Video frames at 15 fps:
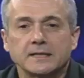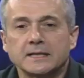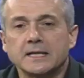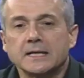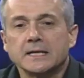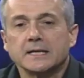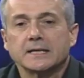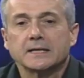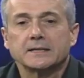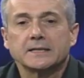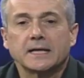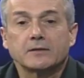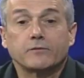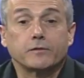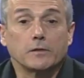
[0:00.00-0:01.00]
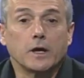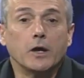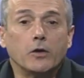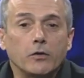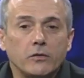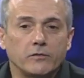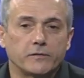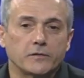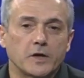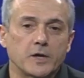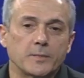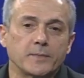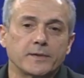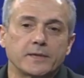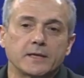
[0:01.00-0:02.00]
uh, that flow
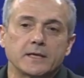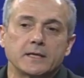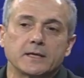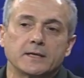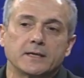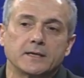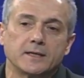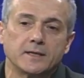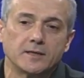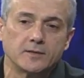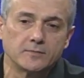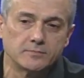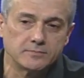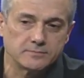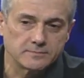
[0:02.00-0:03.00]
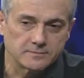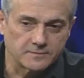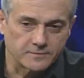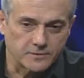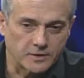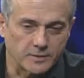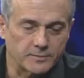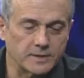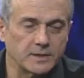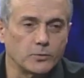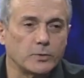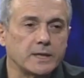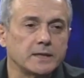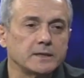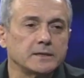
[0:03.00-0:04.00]
from the uh, from the
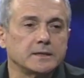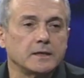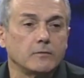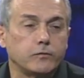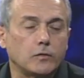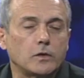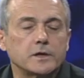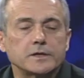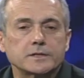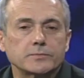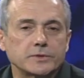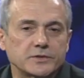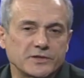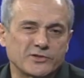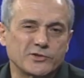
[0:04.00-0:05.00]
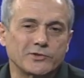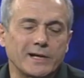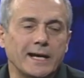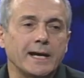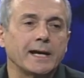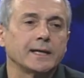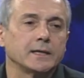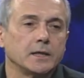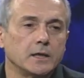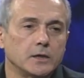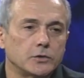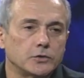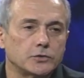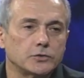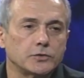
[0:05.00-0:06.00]
wind force, which is drag,
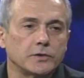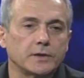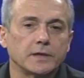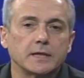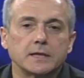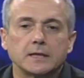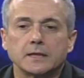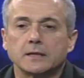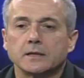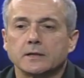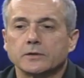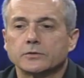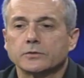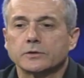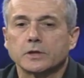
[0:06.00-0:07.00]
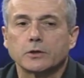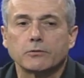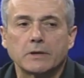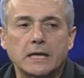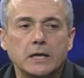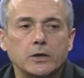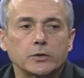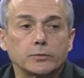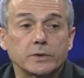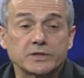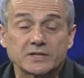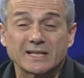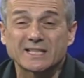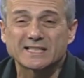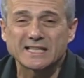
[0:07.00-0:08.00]
to the uh, to the ground,
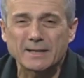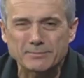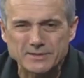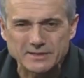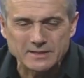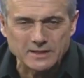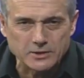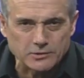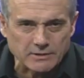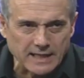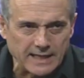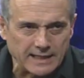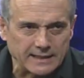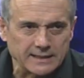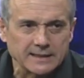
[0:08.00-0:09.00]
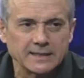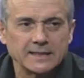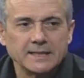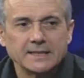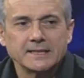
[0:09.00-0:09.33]
which accepts the drag.